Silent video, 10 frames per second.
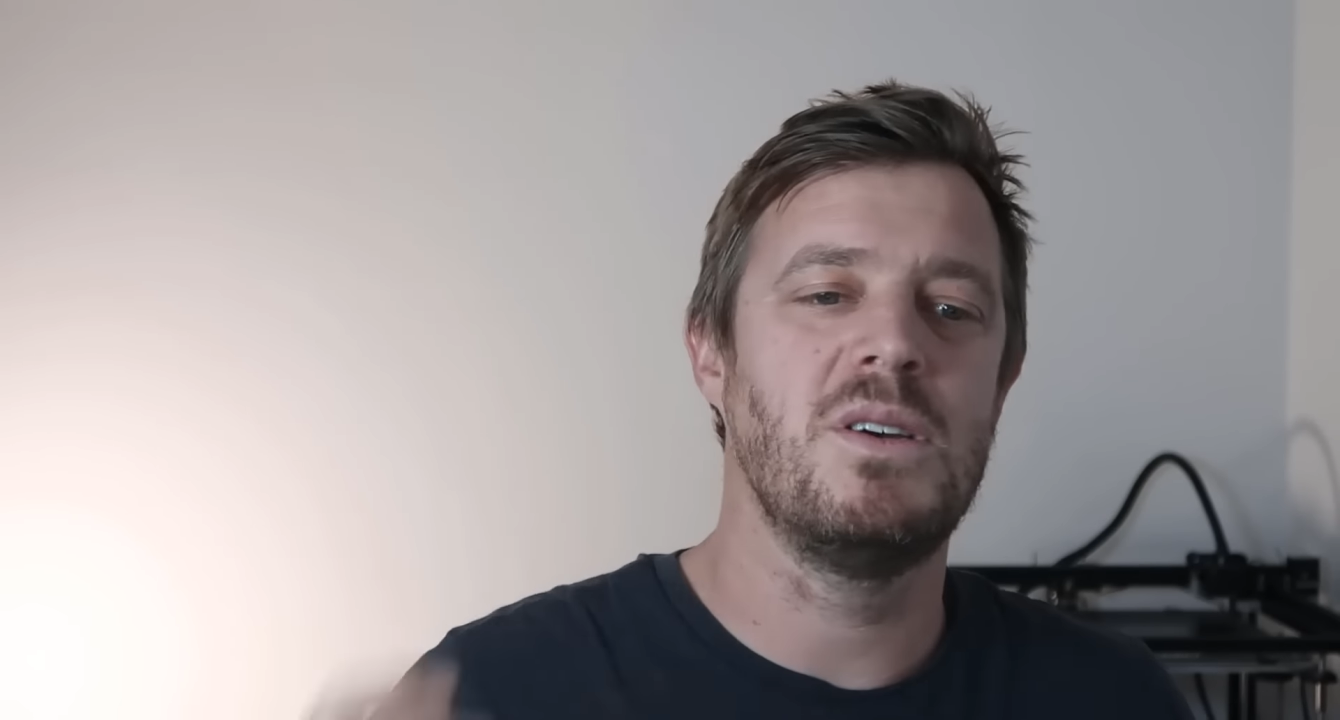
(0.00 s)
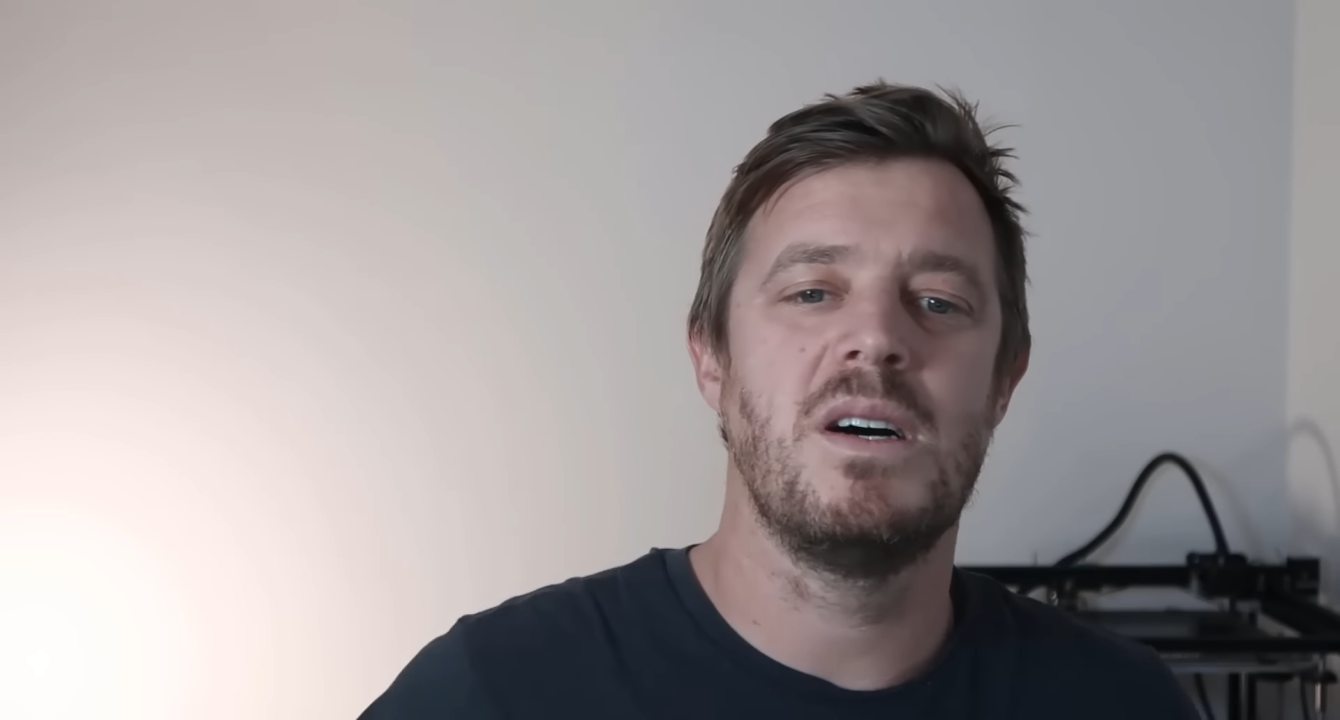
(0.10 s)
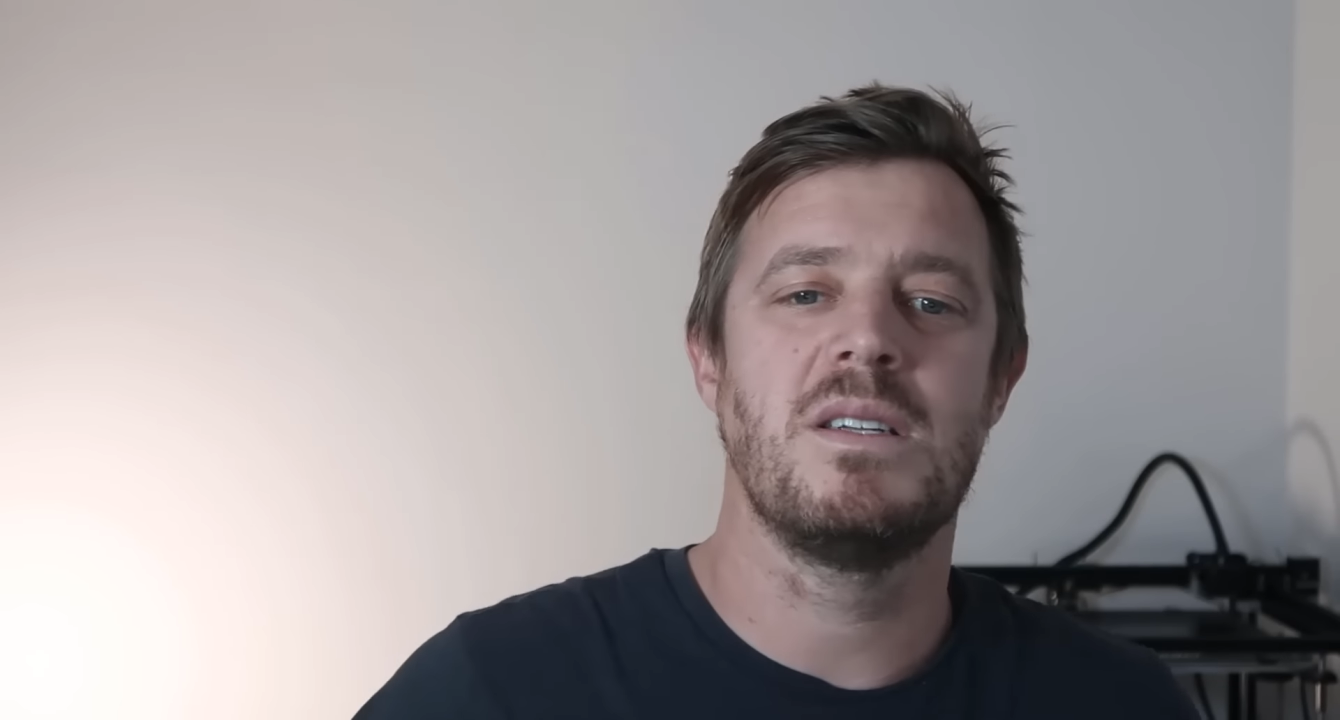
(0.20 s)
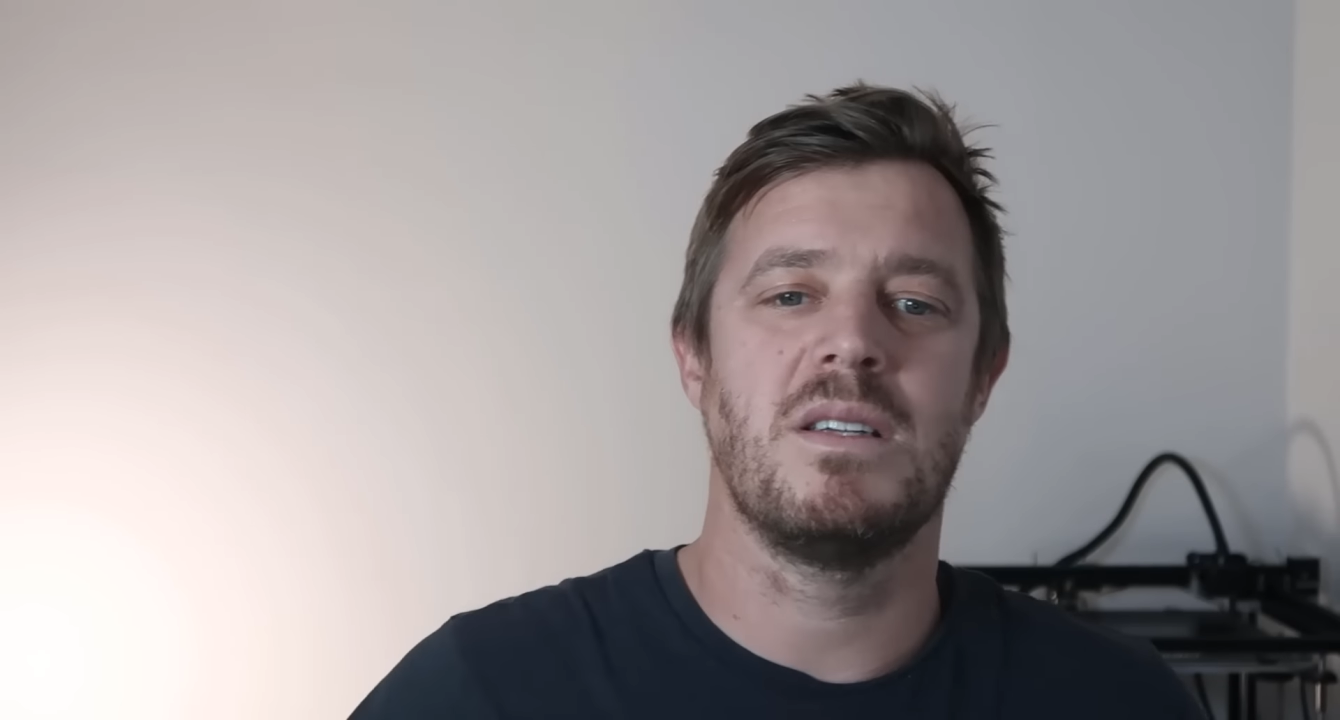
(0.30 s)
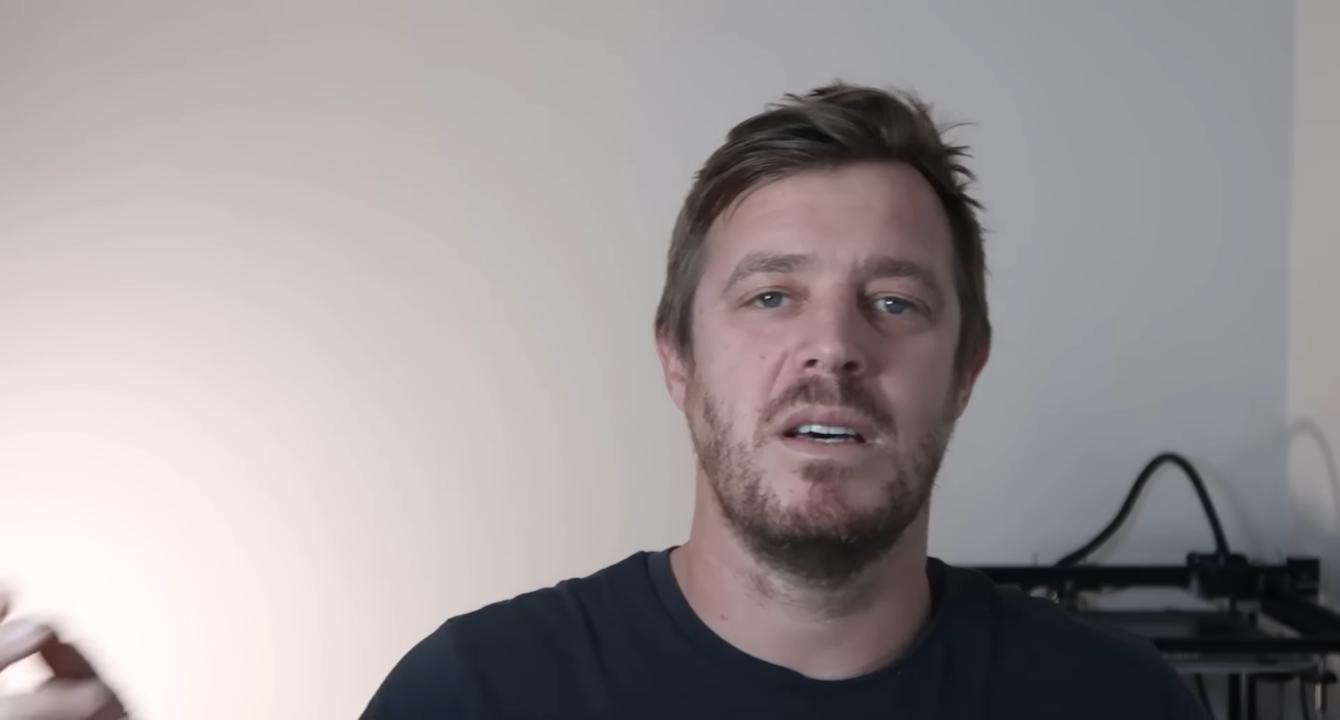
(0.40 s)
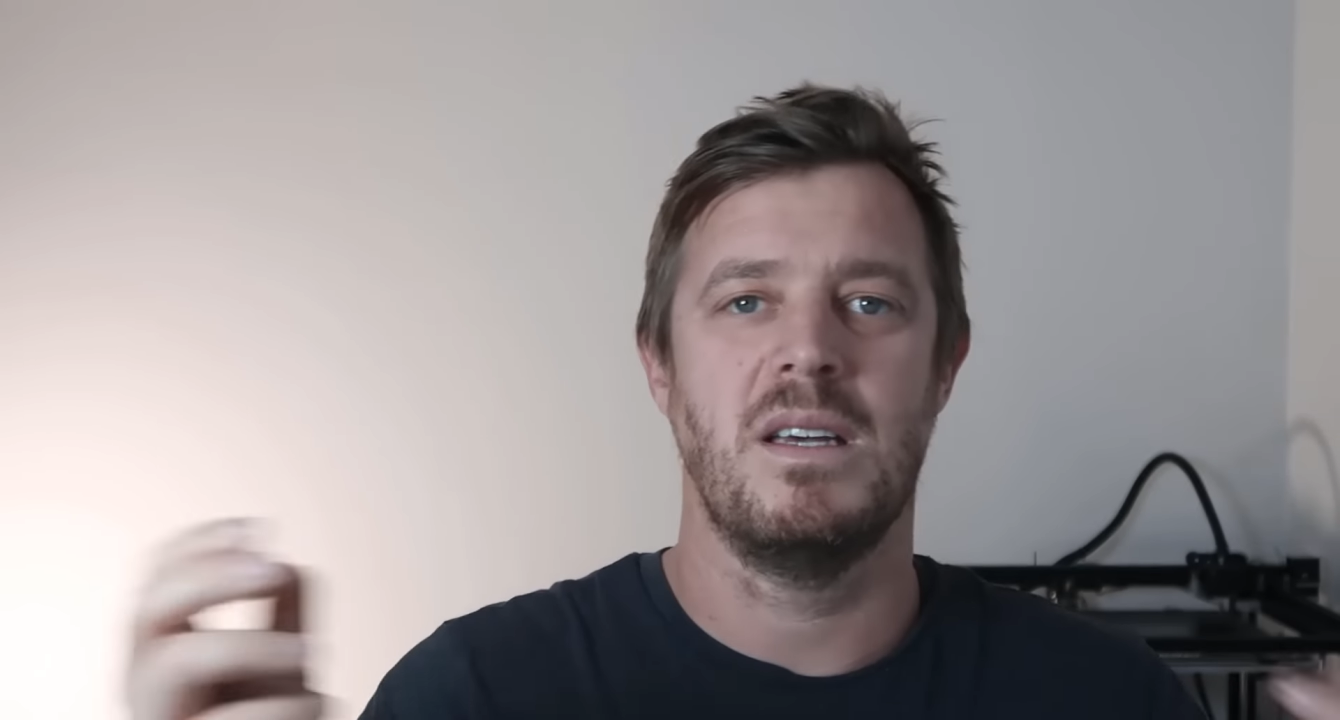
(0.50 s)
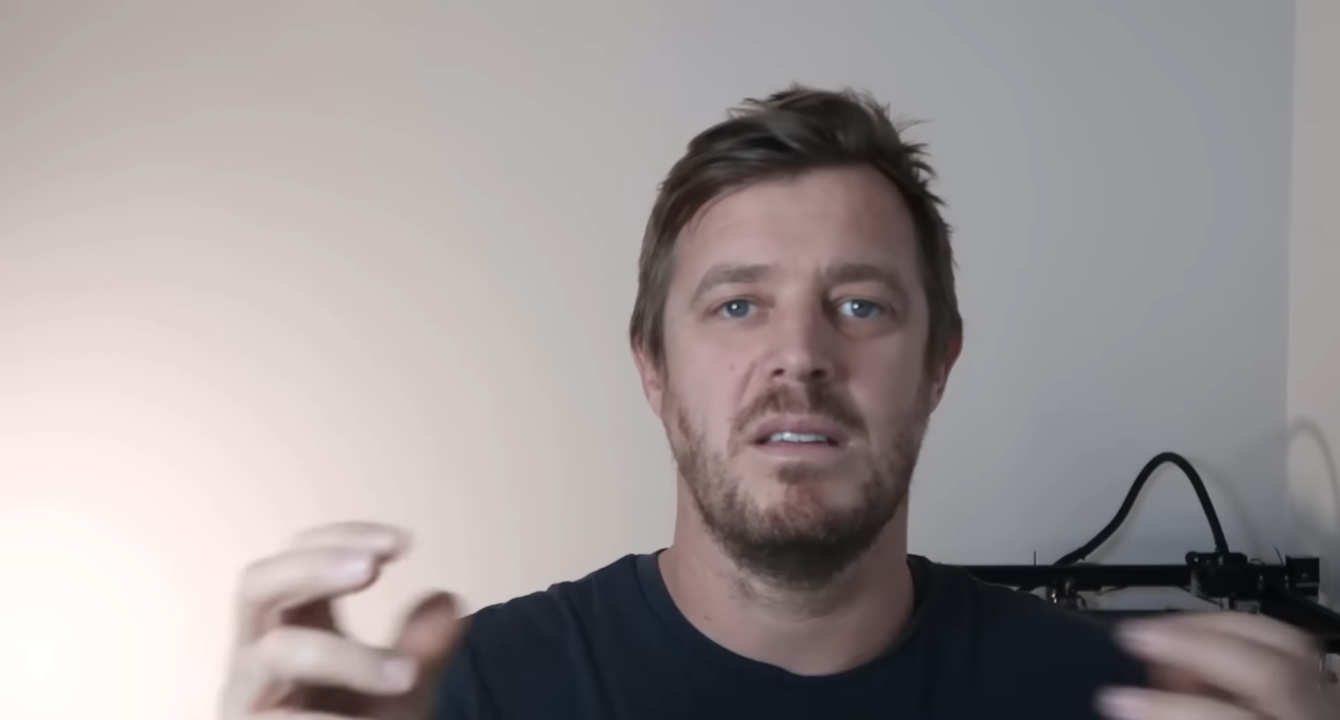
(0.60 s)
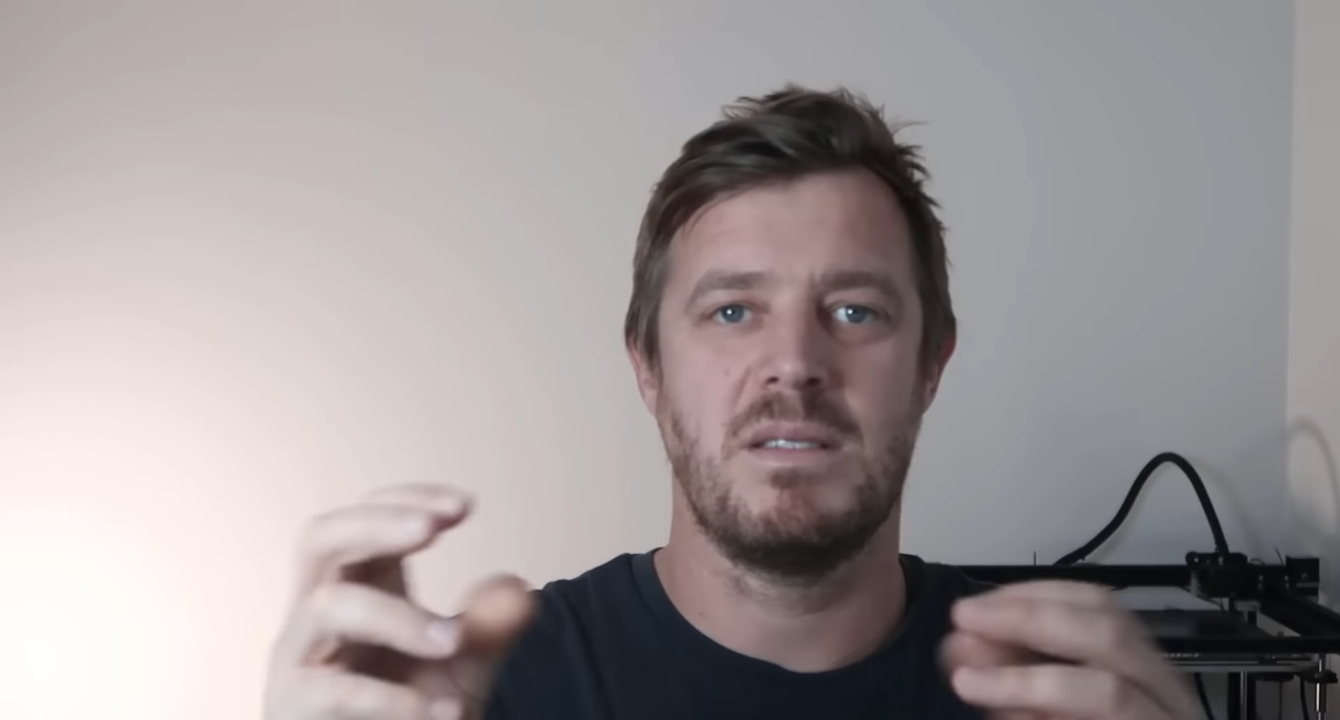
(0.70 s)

guys, I